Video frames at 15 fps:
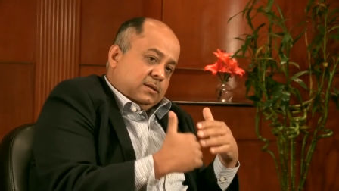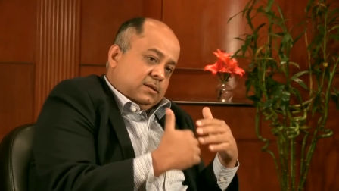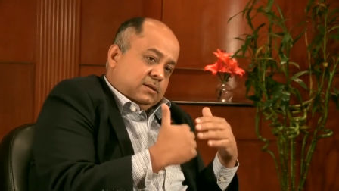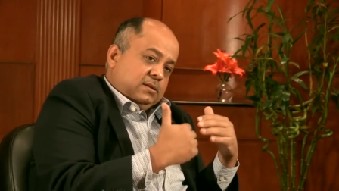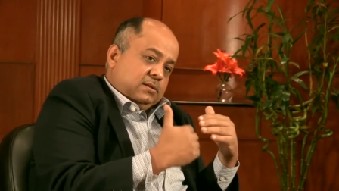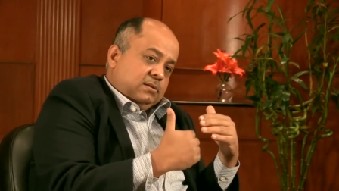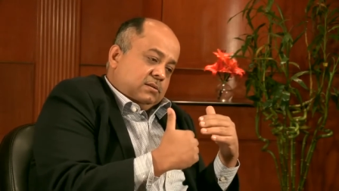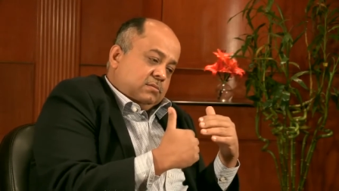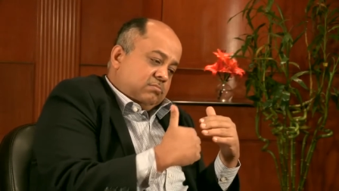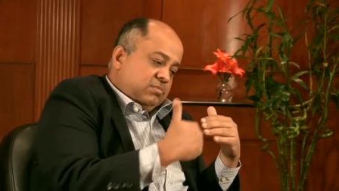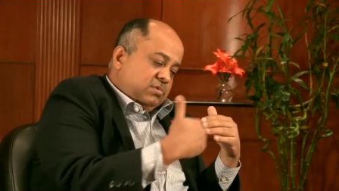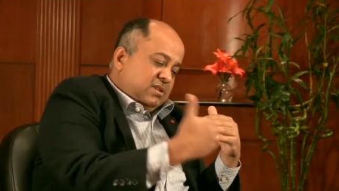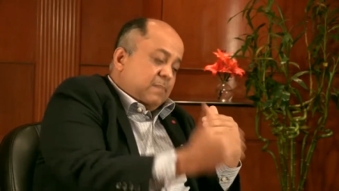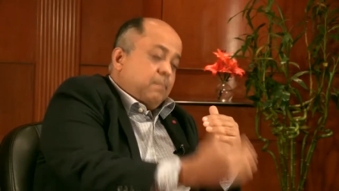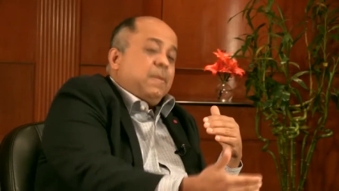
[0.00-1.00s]
uh,
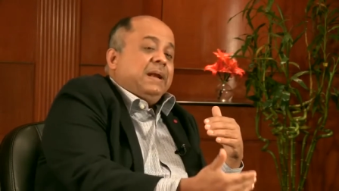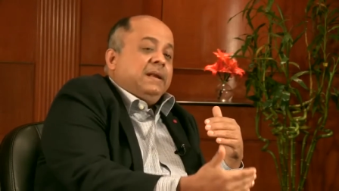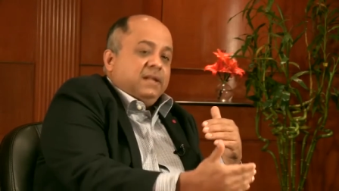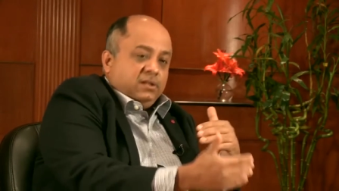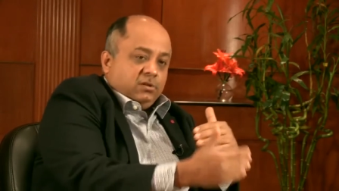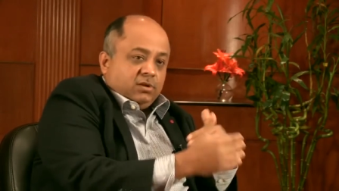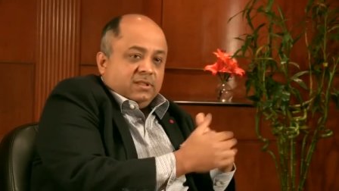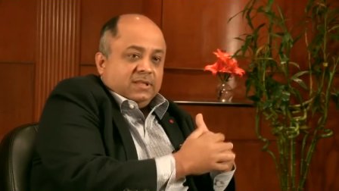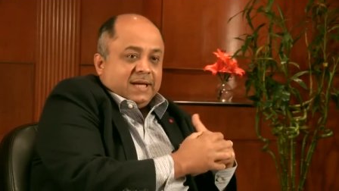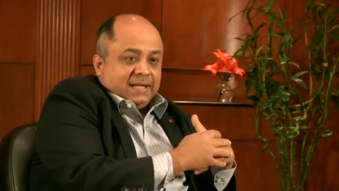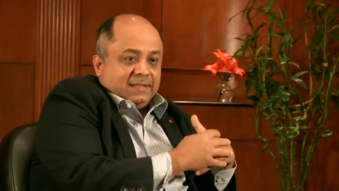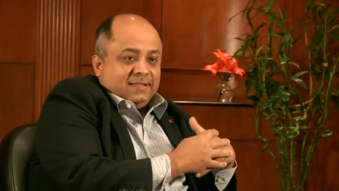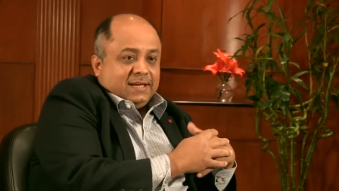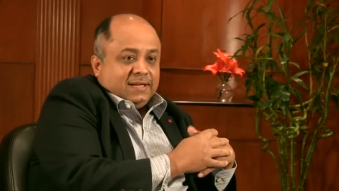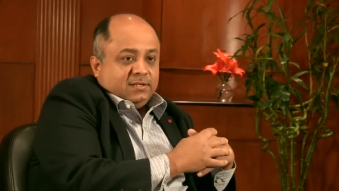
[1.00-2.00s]
dependent on
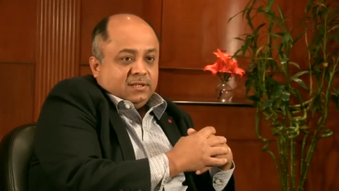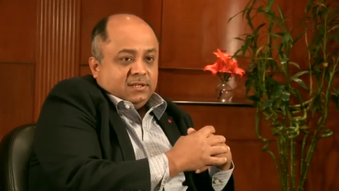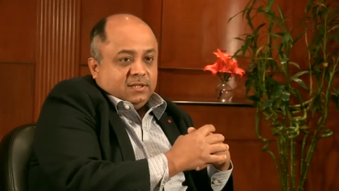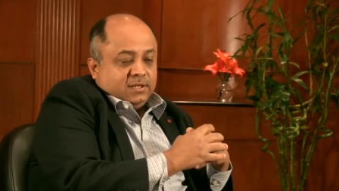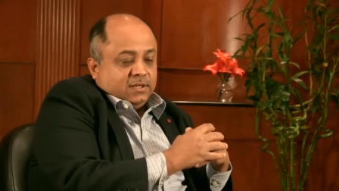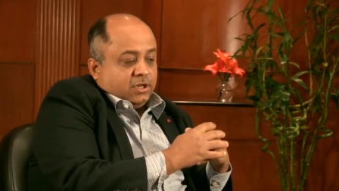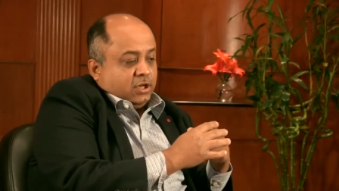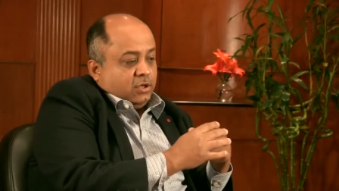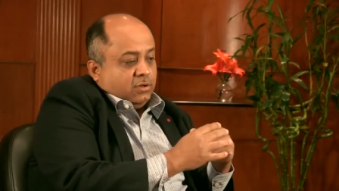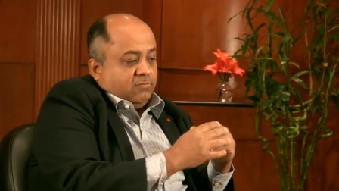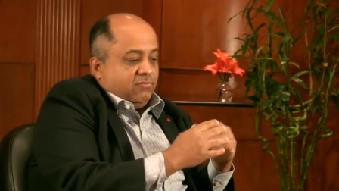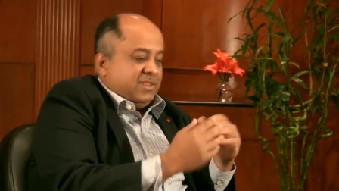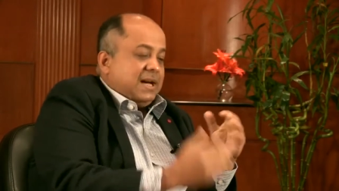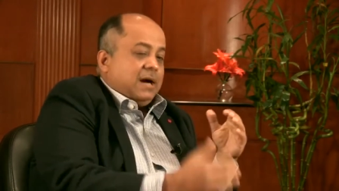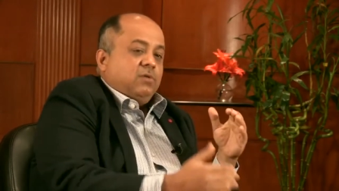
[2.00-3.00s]
that. That you know,
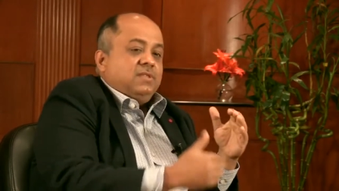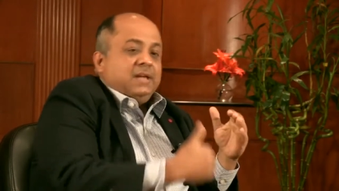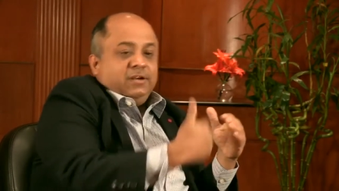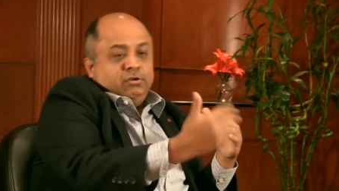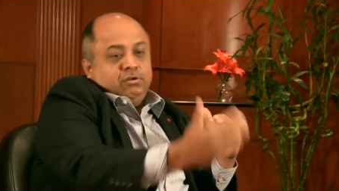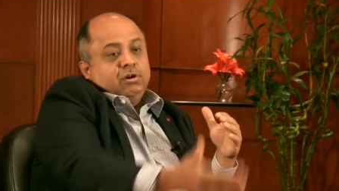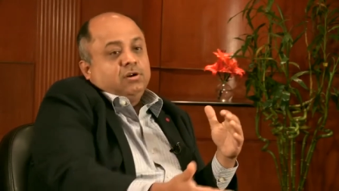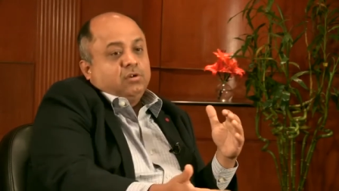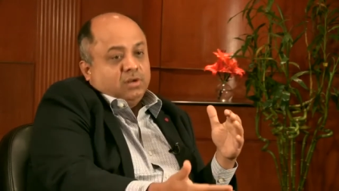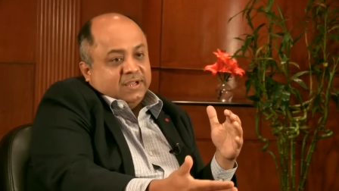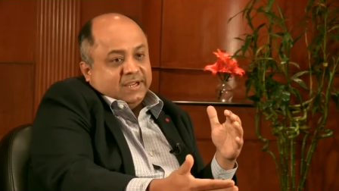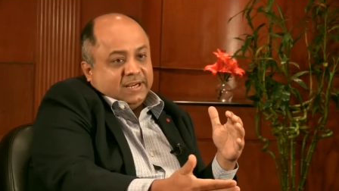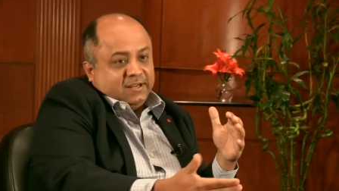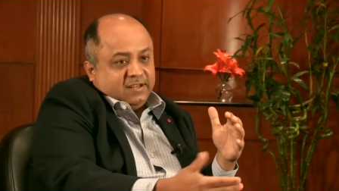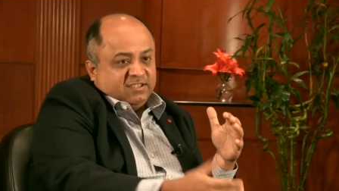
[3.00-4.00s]
without that, you're not going
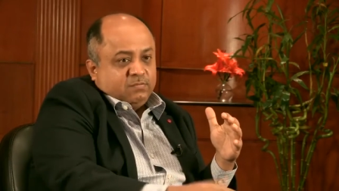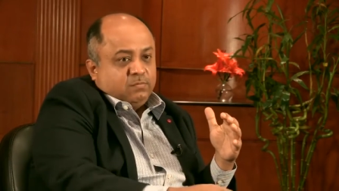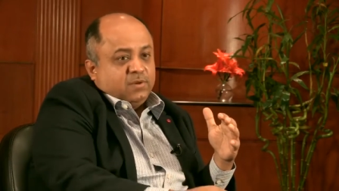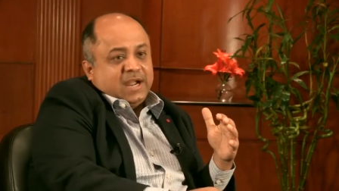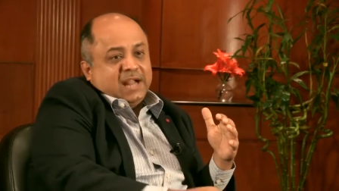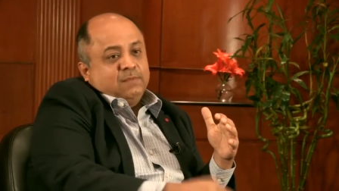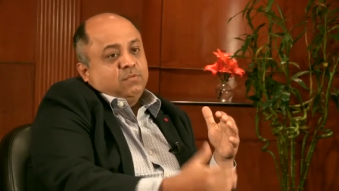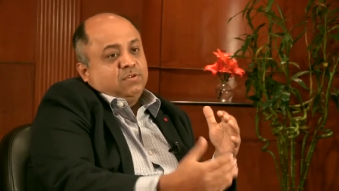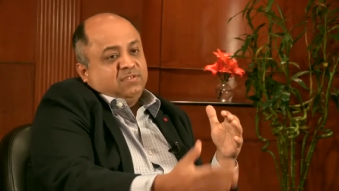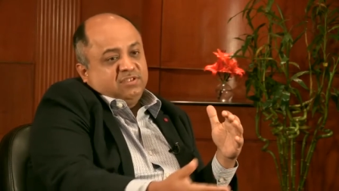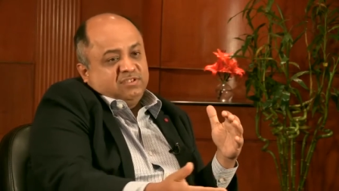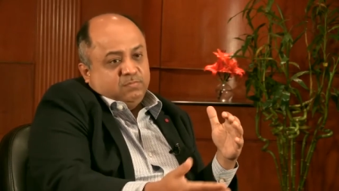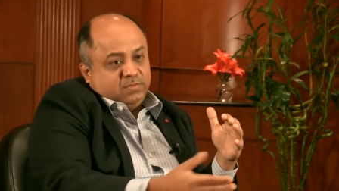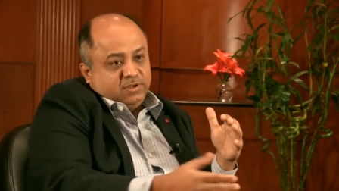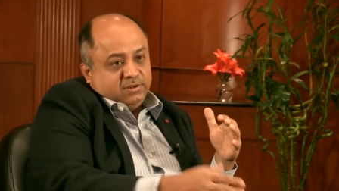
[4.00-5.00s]
to get an ex Atmos
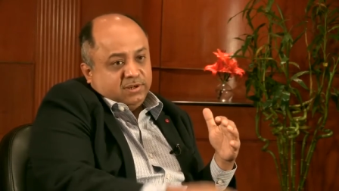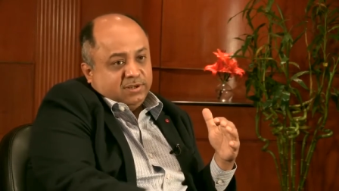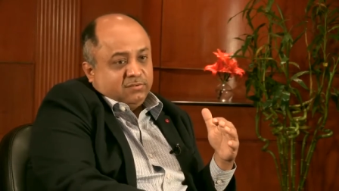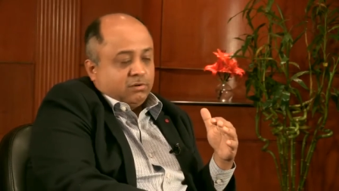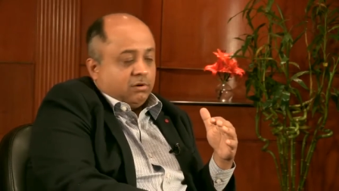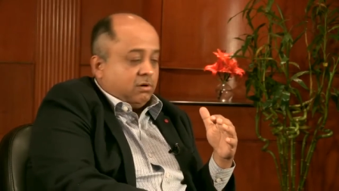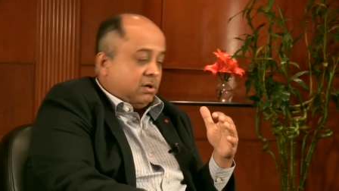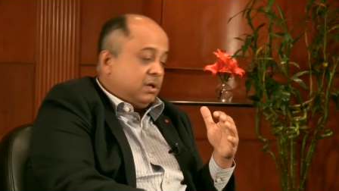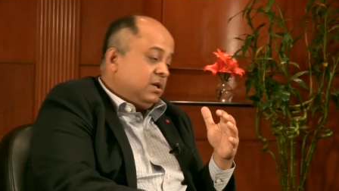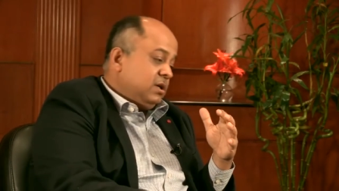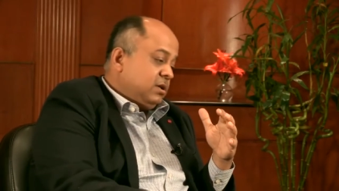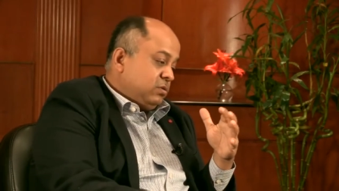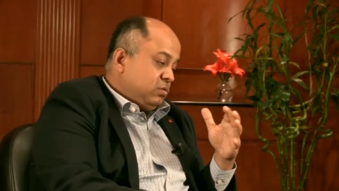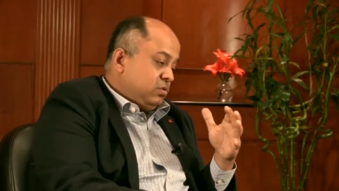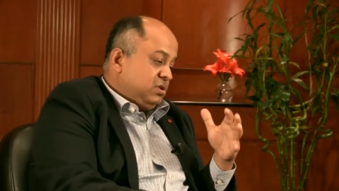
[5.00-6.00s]
experience, or
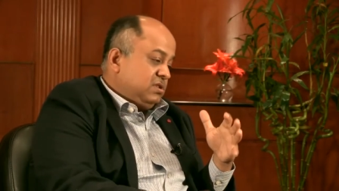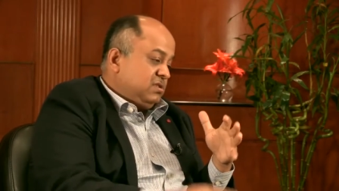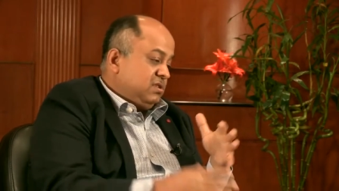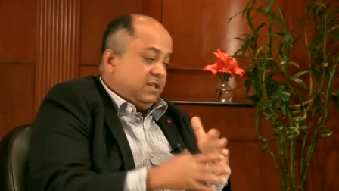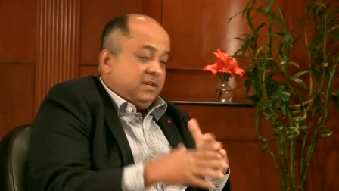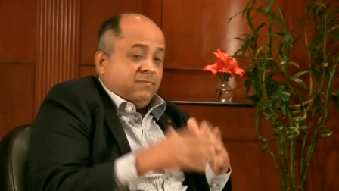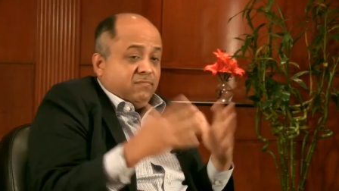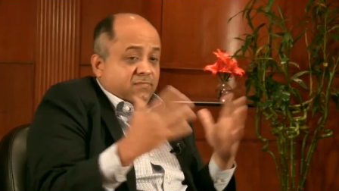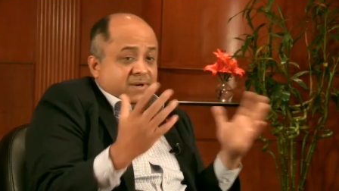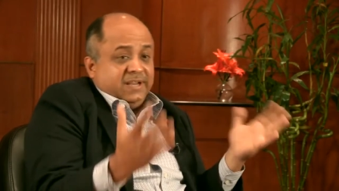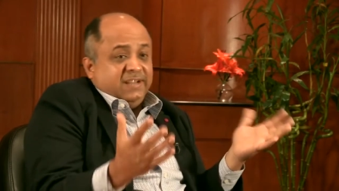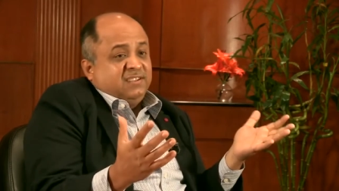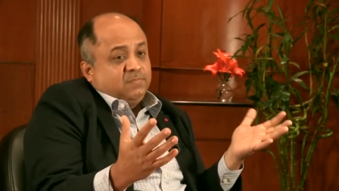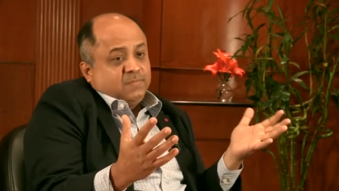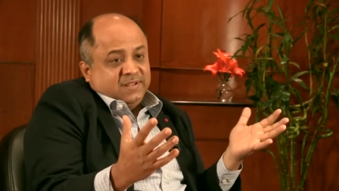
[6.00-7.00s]
you just need a
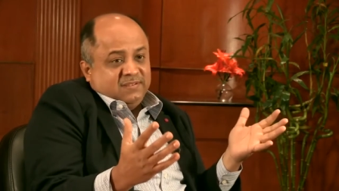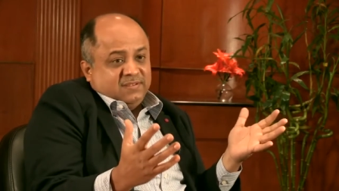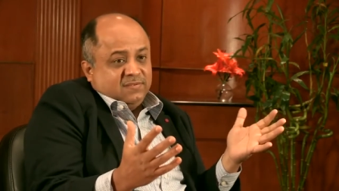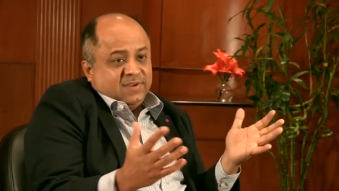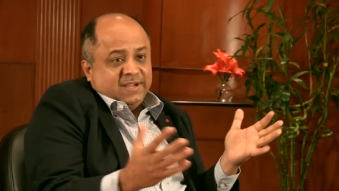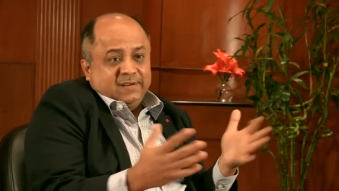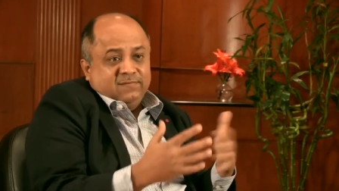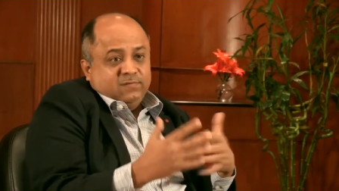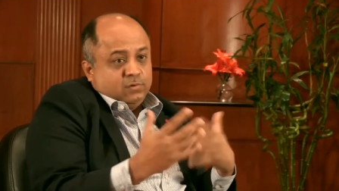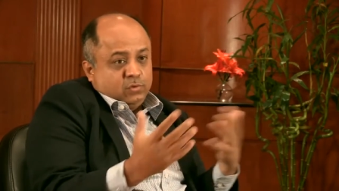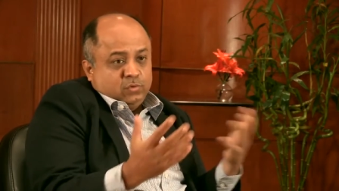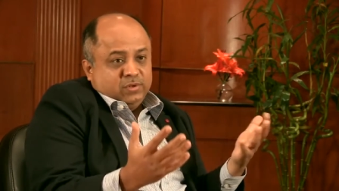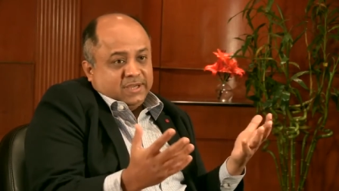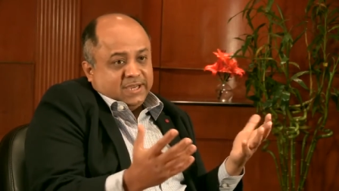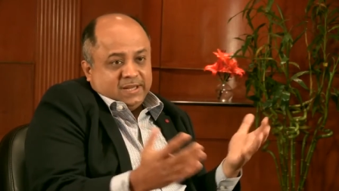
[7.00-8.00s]
very expensive
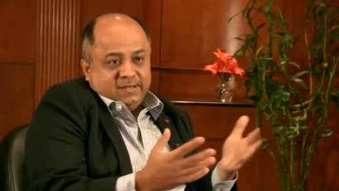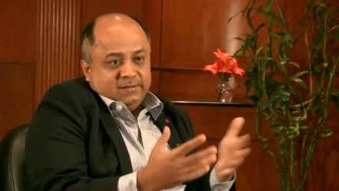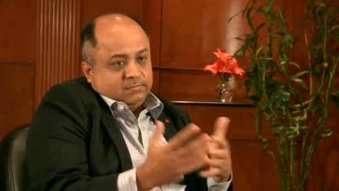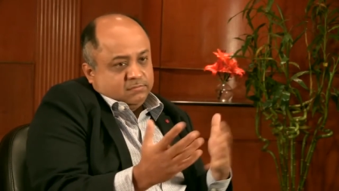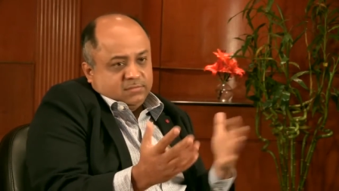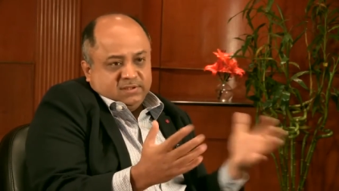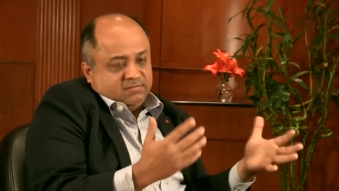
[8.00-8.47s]
headphone to get it.